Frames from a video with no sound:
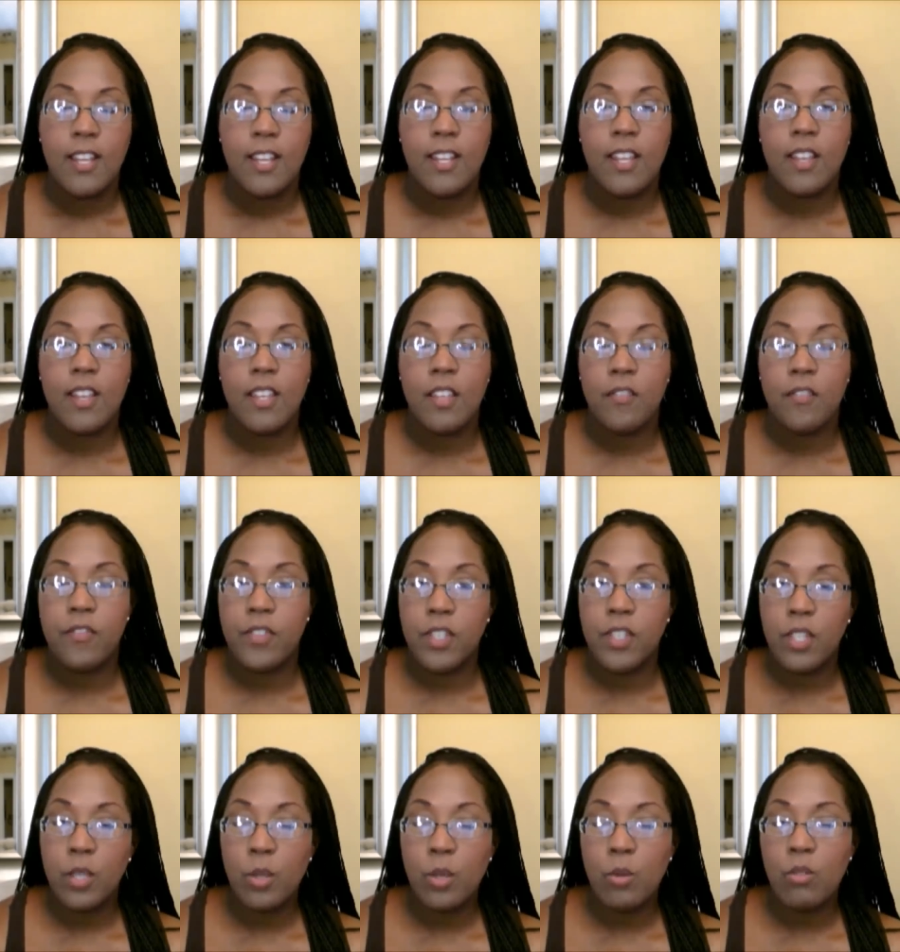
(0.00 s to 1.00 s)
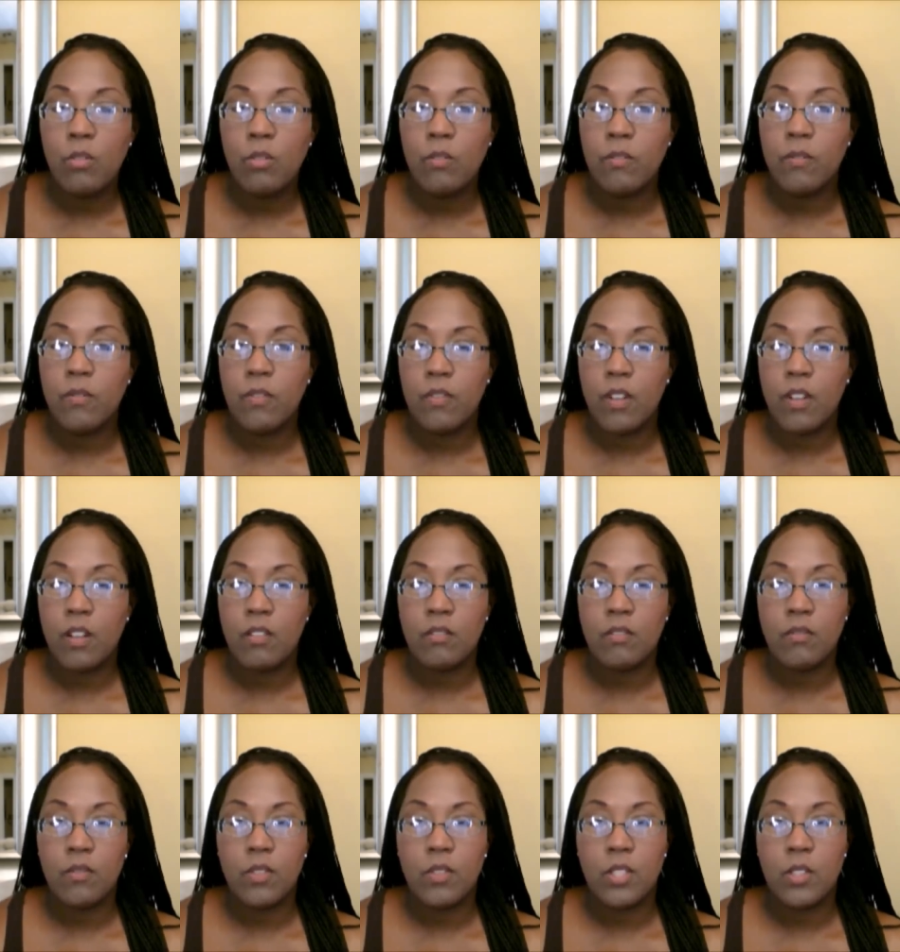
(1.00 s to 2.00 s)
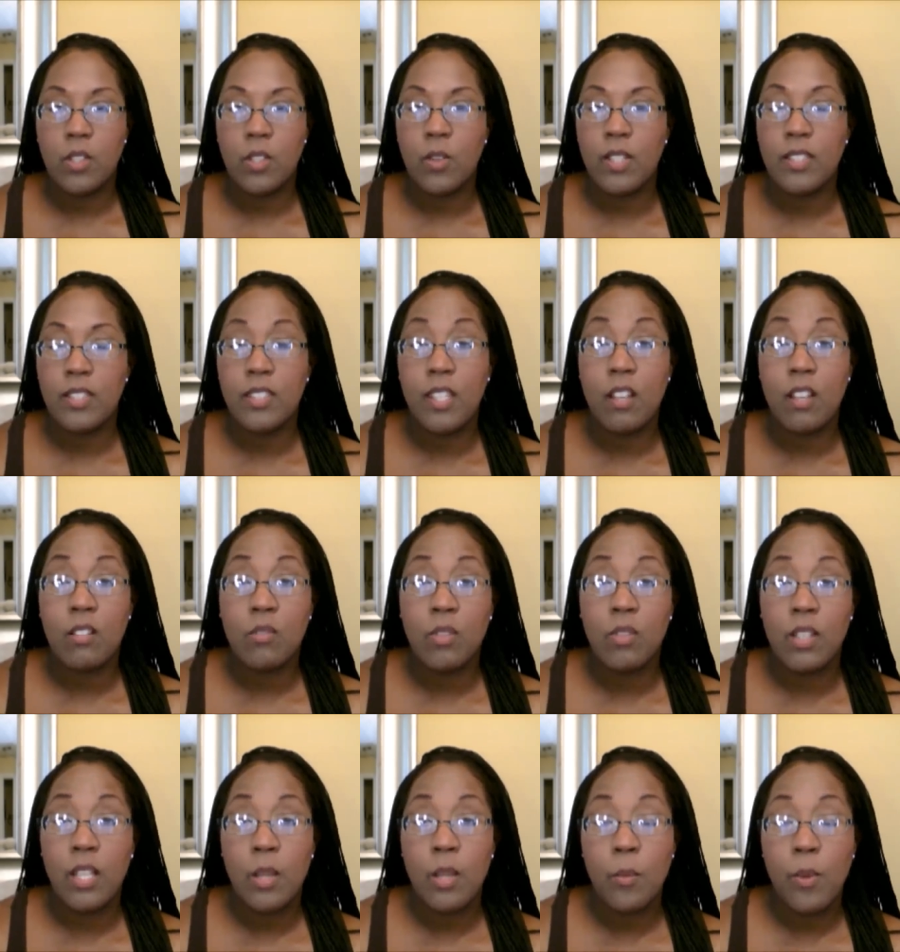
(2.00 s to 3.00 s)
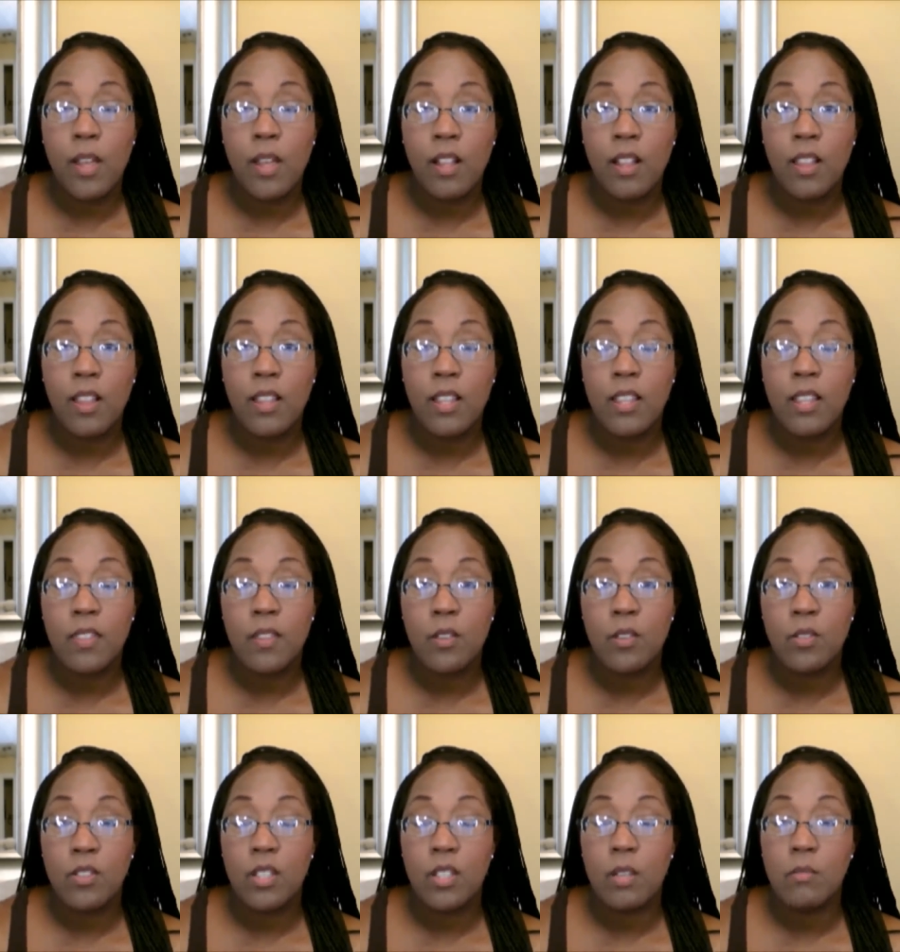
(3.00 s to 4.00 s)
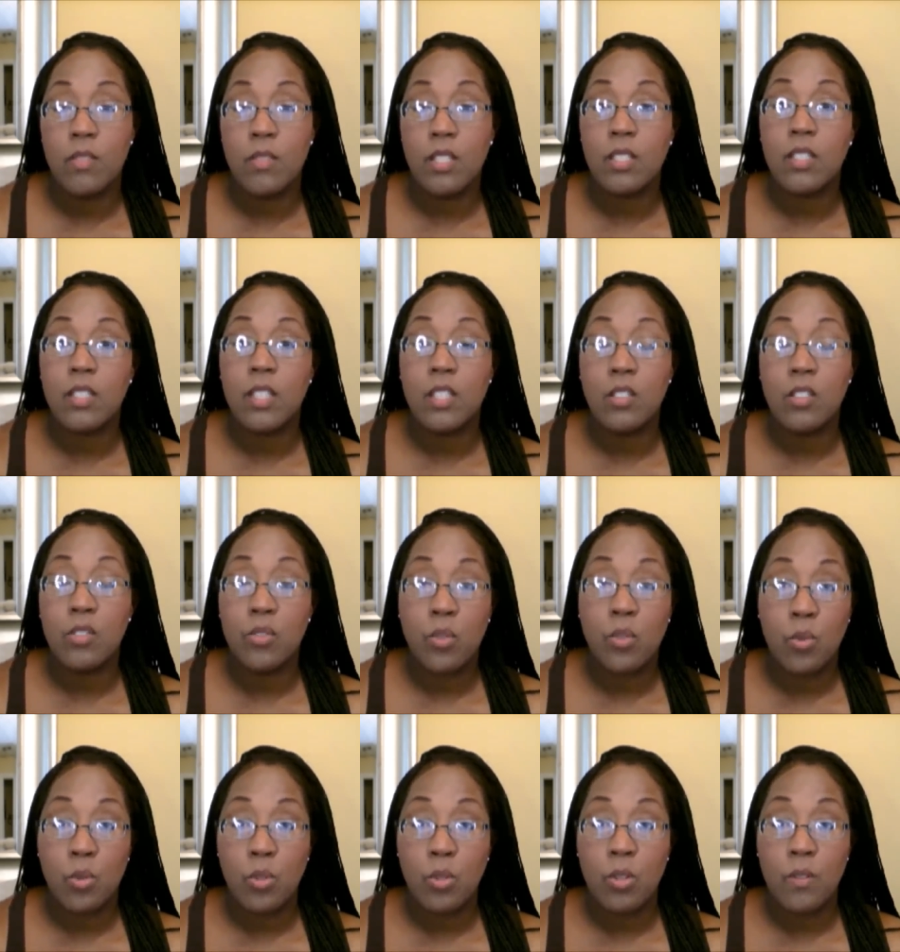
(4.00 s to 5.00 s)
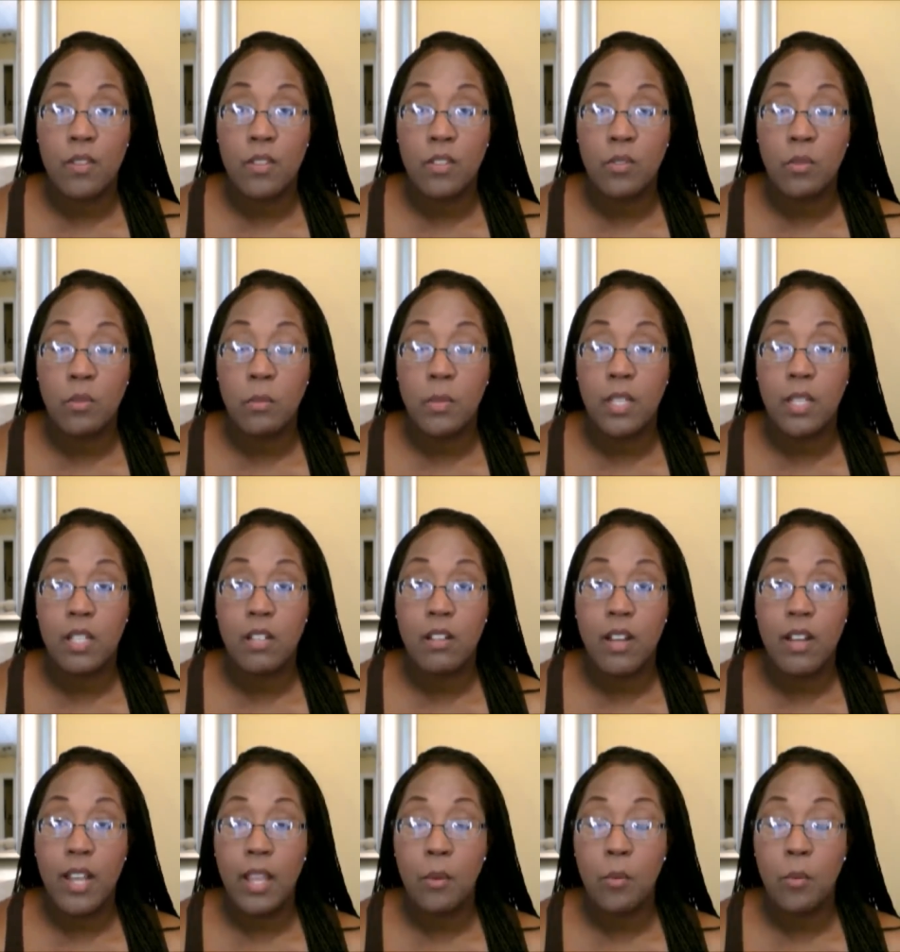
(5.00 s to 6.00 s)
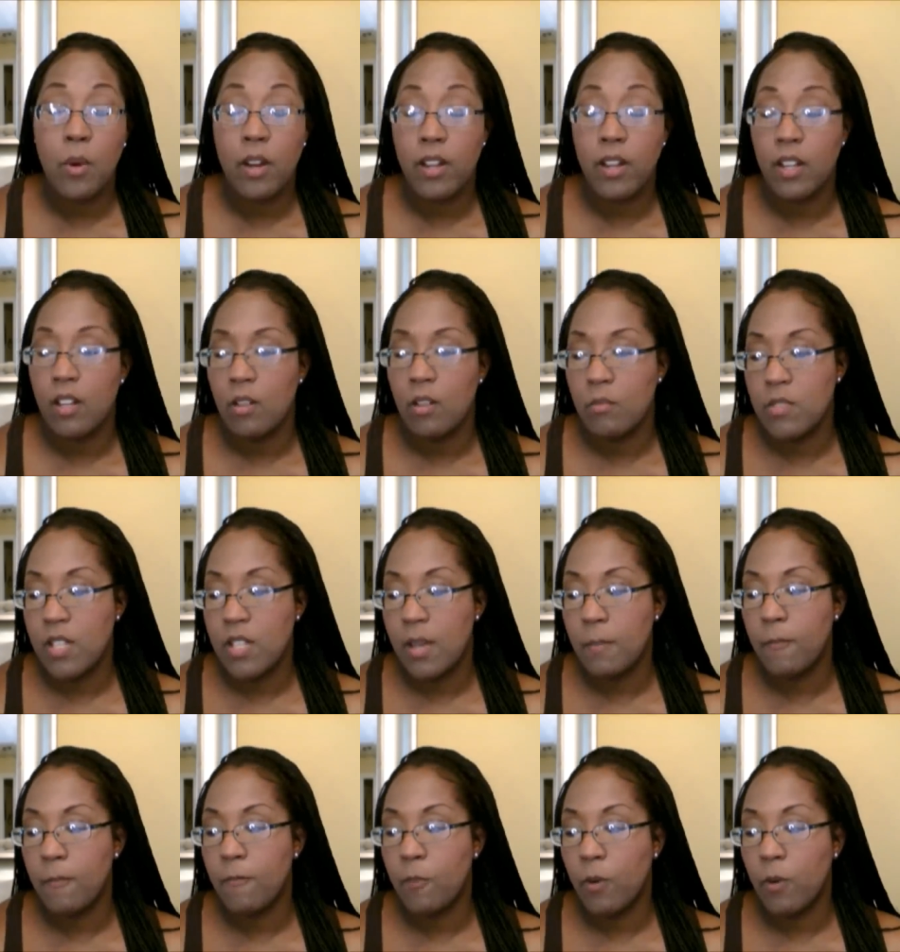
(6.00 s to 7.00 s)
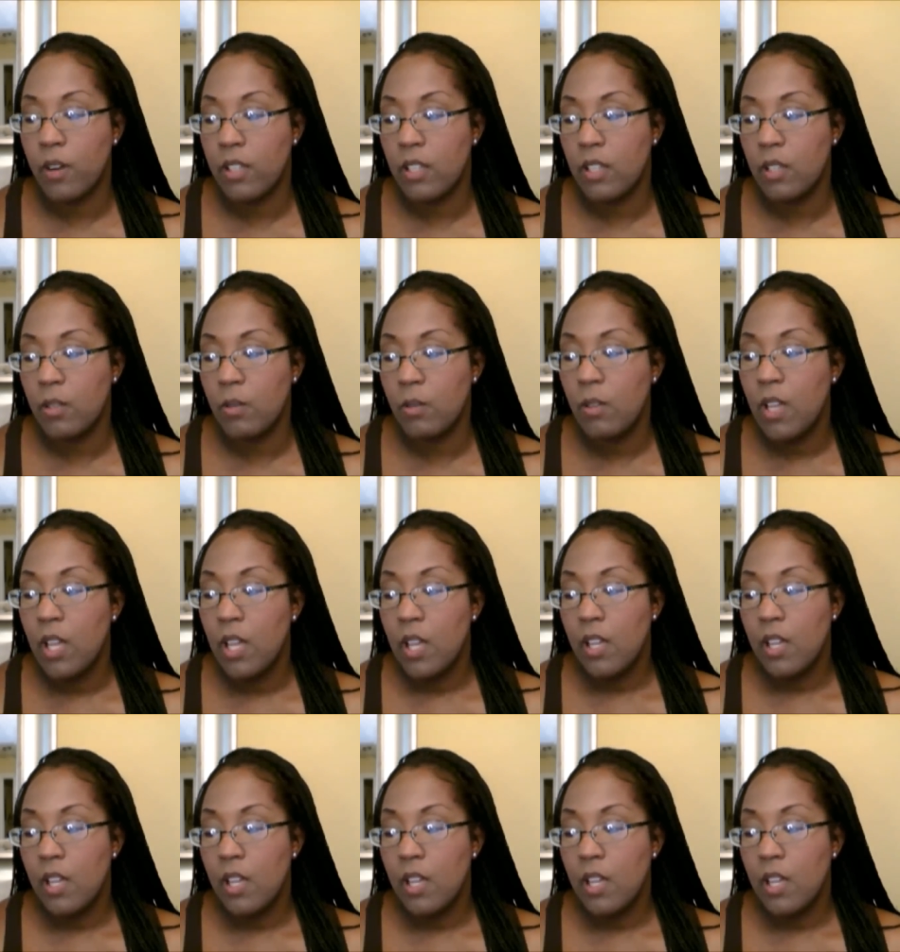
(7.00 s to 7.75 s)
Now, if you or you excelled really well in those subjects in school, this would be a great work-at-home job for you.